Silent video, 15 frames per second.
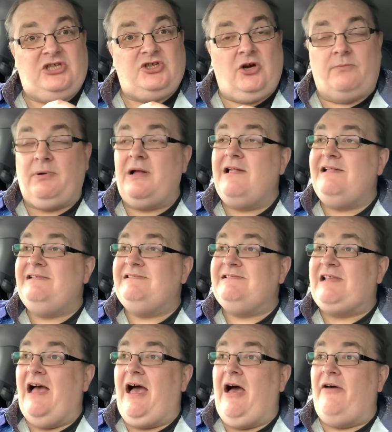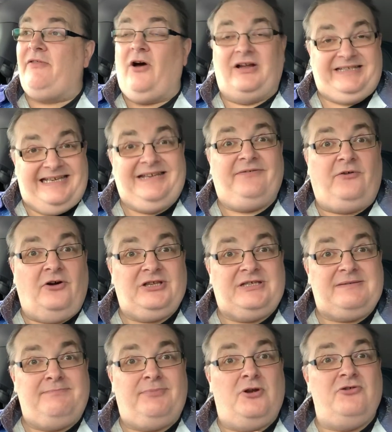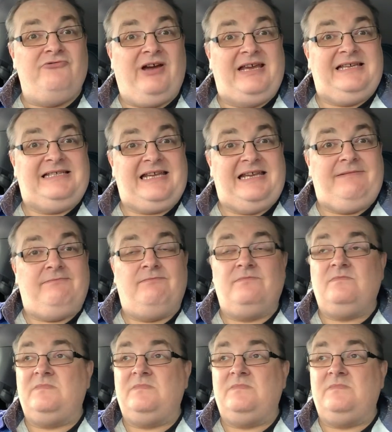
shop that I did find some Blu-rays in.